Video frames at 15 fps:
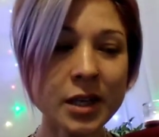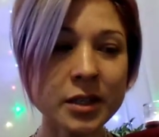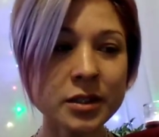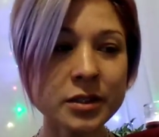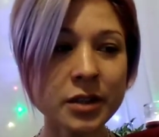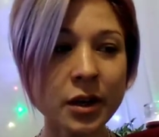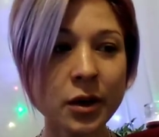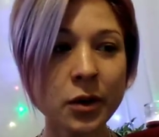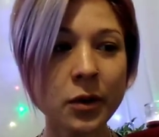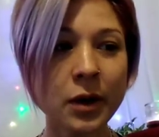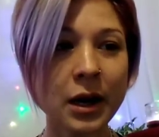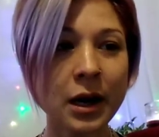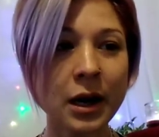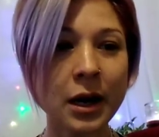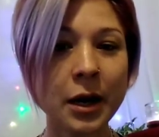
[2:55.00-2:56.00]

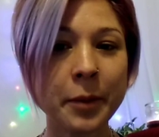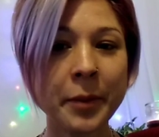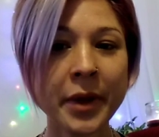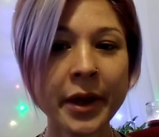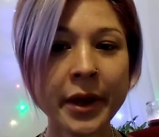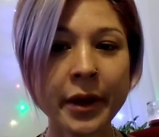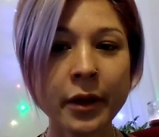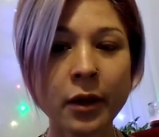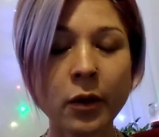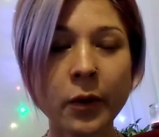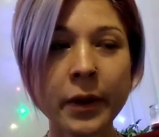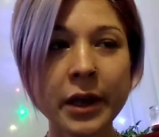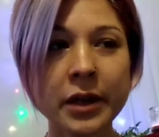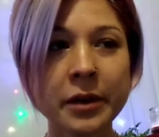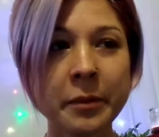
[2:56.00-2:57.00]
So
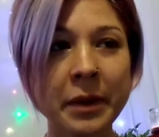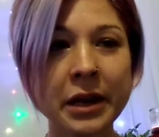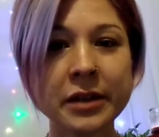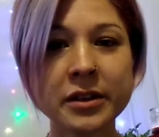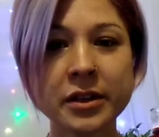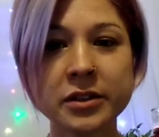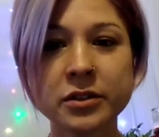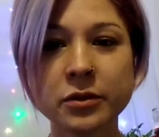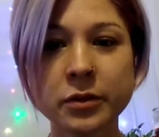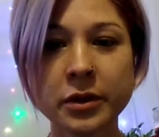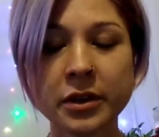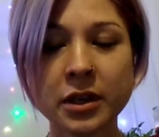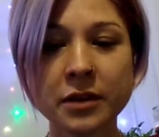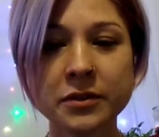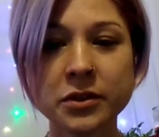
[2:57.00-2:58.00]
going into meditation
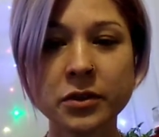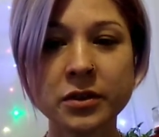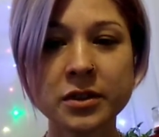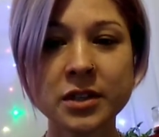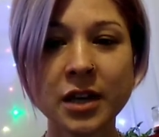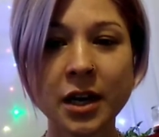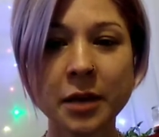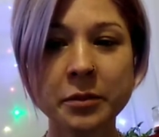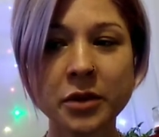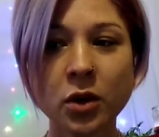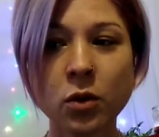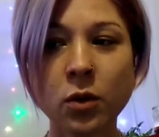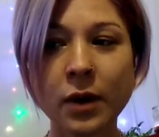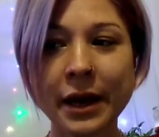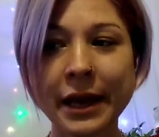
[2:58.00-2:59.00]
really gives you the time to
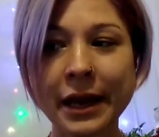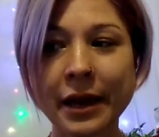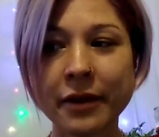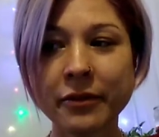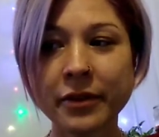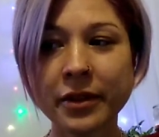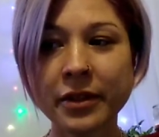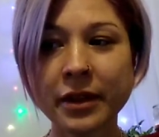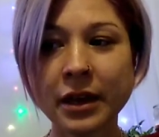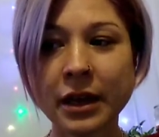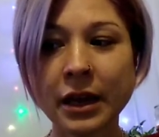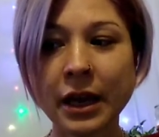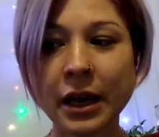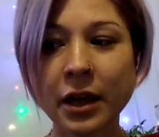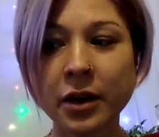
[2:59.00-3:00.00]
quiet
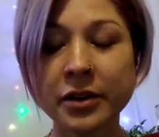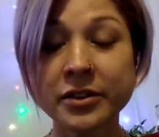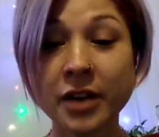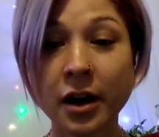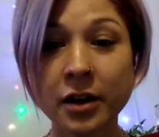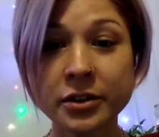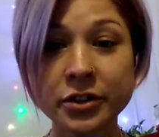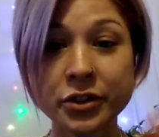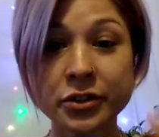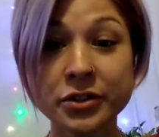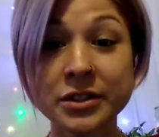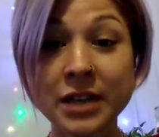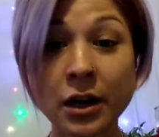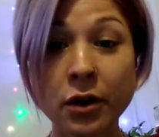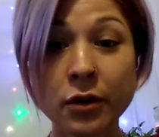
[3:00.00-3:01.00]
everything and talk to
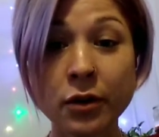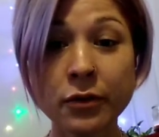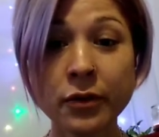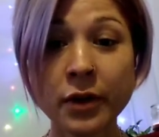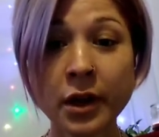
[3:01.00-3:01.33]
yourself,